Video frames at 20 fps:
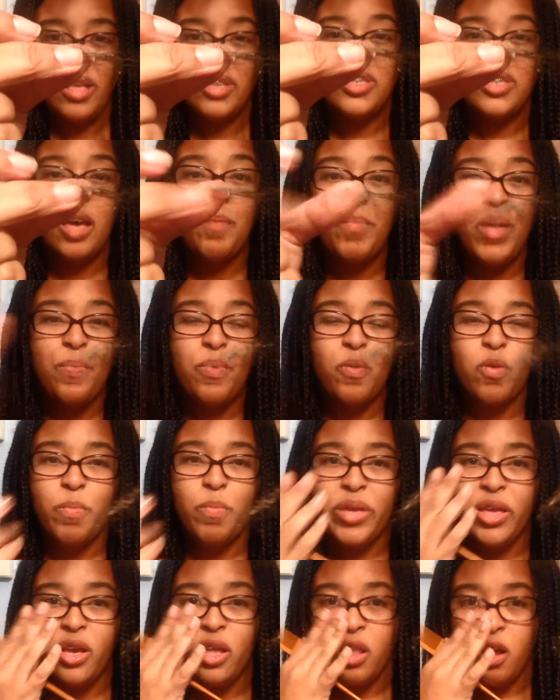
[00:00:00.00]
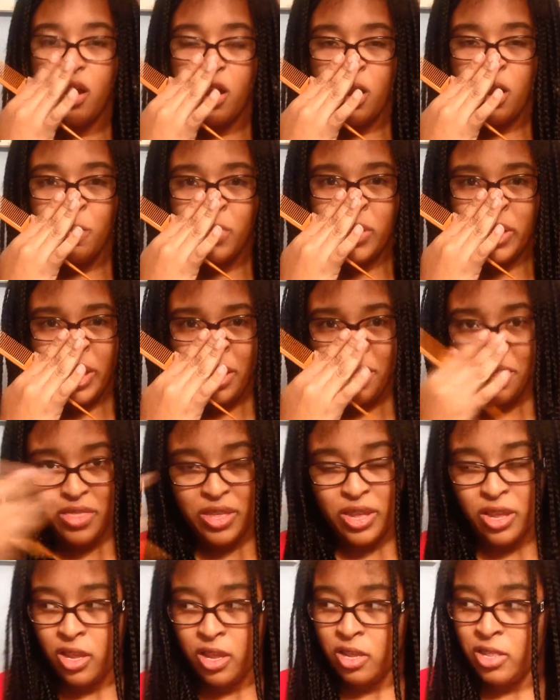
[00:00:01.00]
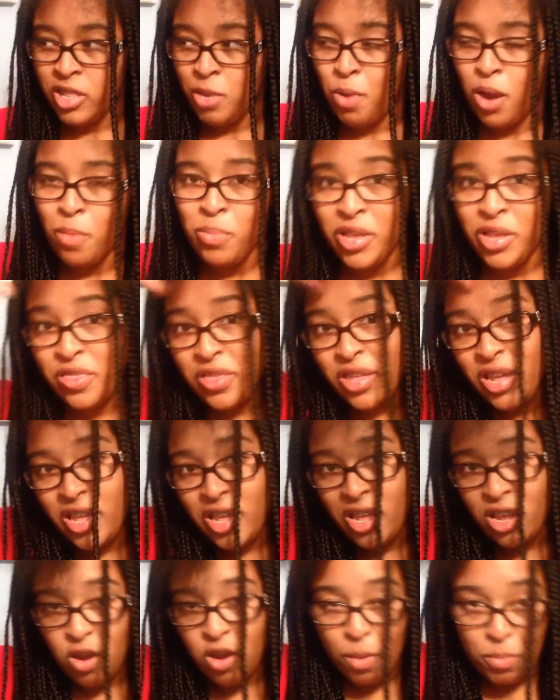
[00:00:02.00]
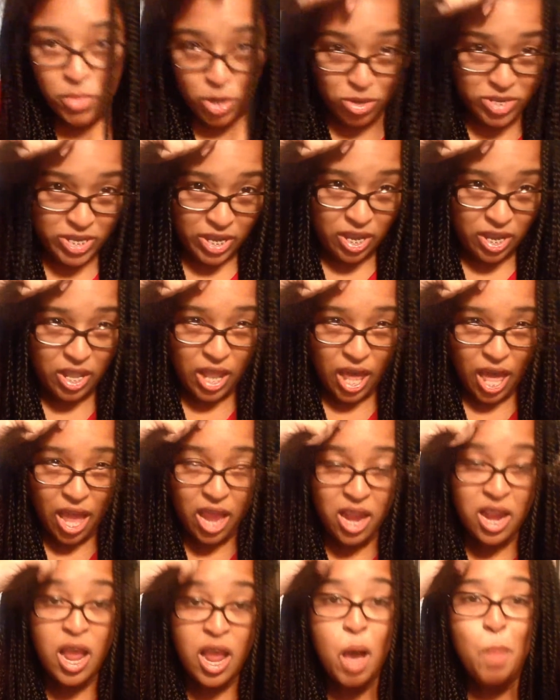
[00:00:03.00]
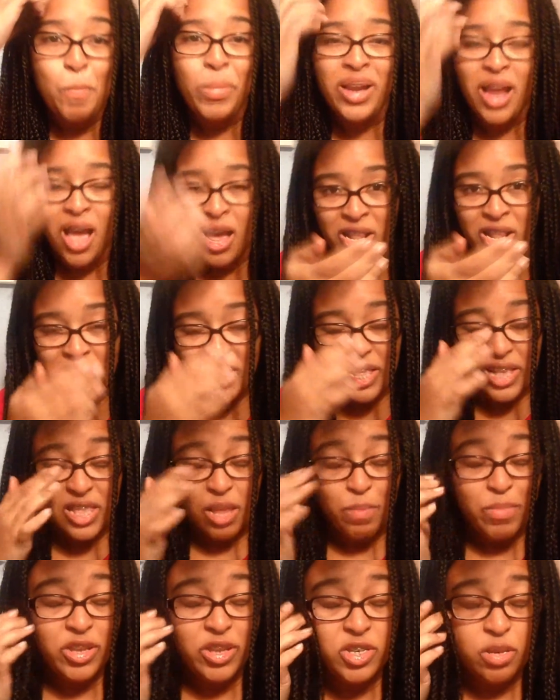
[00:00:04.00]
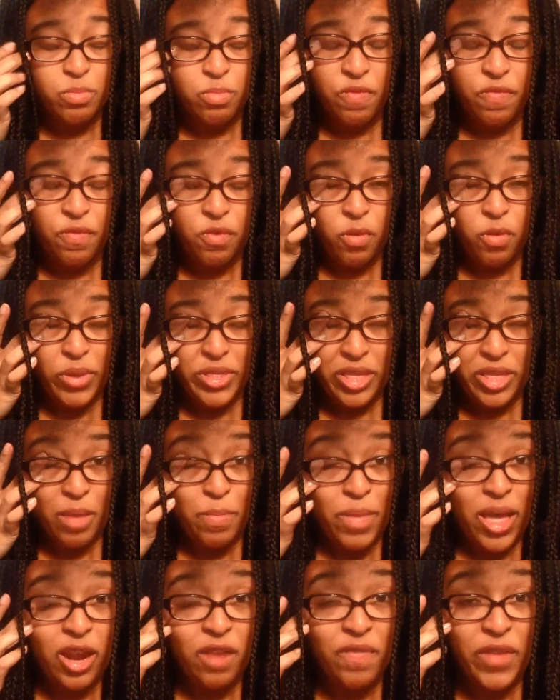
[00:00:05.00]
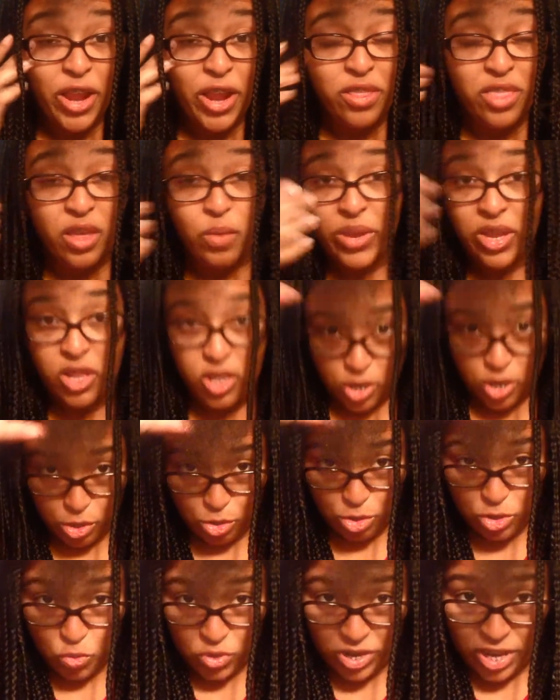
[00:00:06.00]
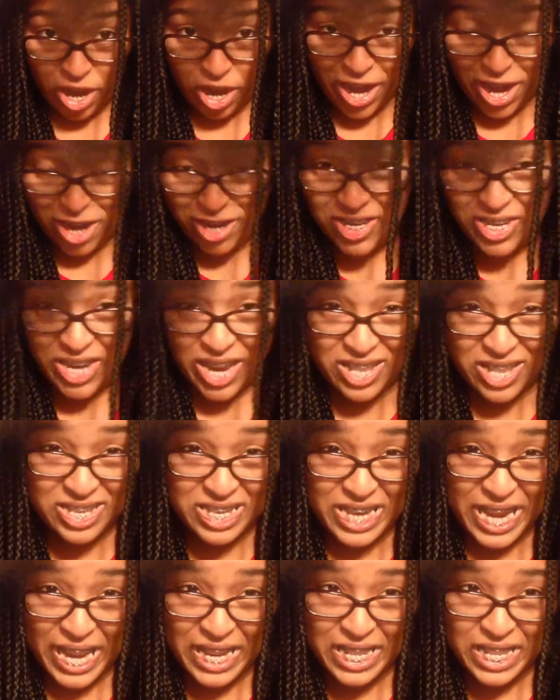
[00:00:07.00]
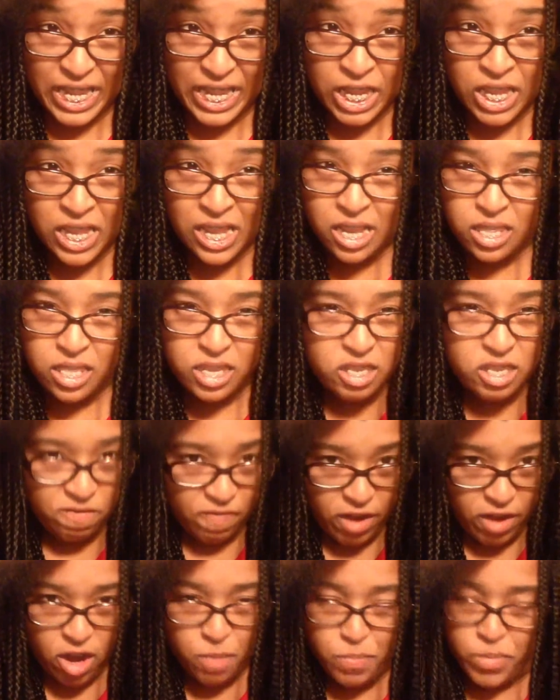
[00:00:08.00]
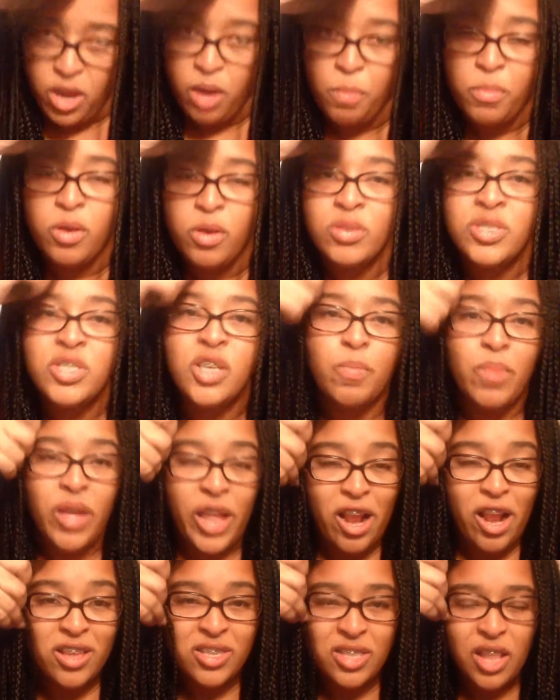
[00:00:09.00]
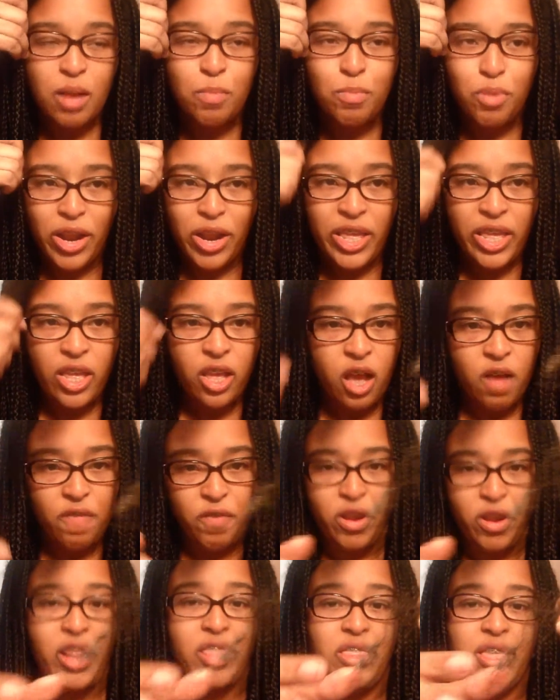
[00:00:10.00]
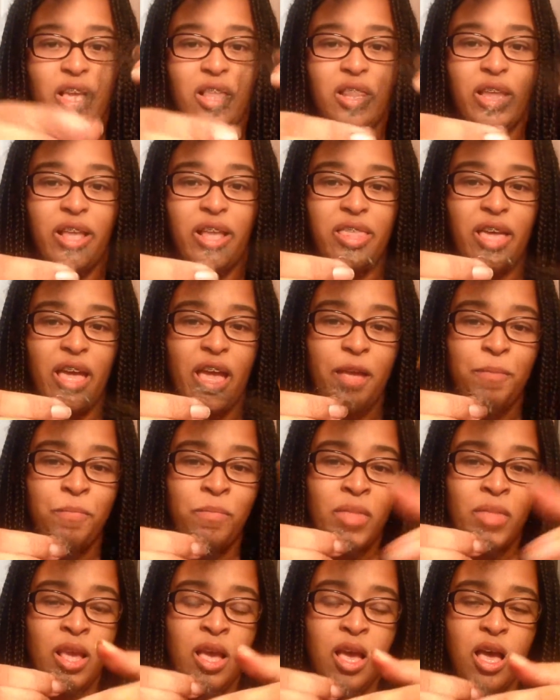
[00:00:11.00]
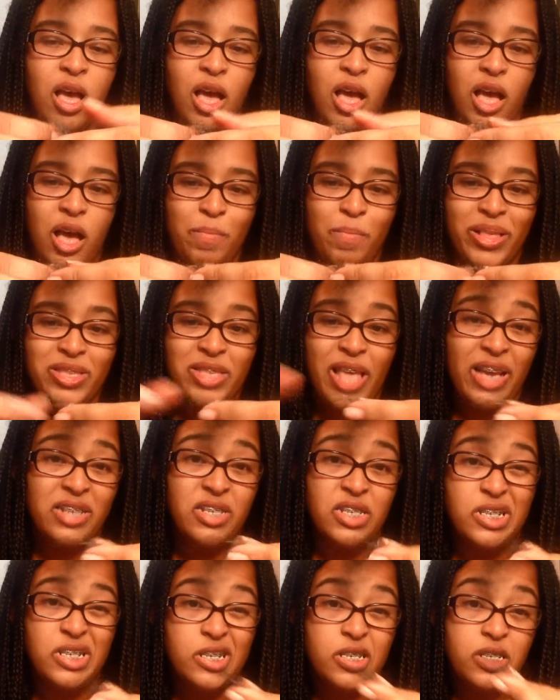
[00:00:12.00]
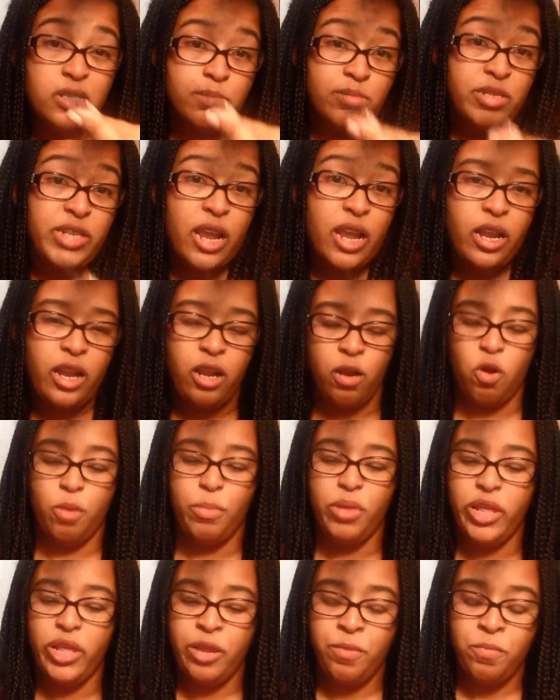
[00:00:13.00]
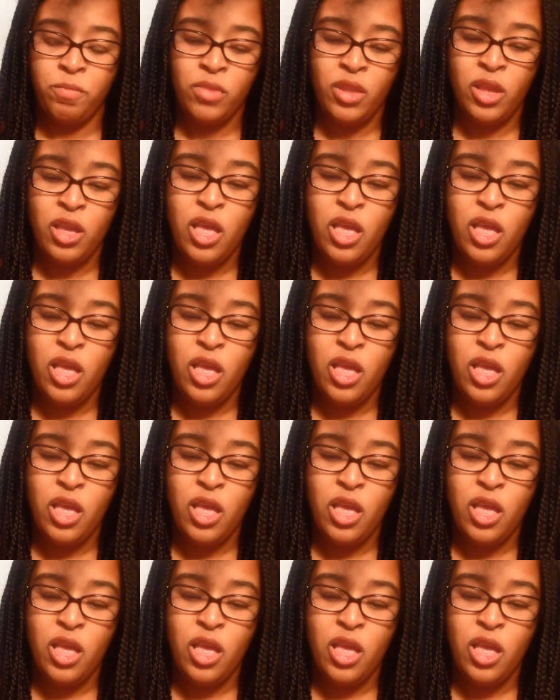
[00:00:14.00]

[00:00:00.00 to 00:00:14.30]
Some people will be alarmed and they're probably thinking, oh, I'm losing a lot. But honestly, as I mentioned before, with the amount of hair that we lose when our hair sheds daily, this is very minimal. So my hair is not breaking off or anything like that. It's actually just shedding normally.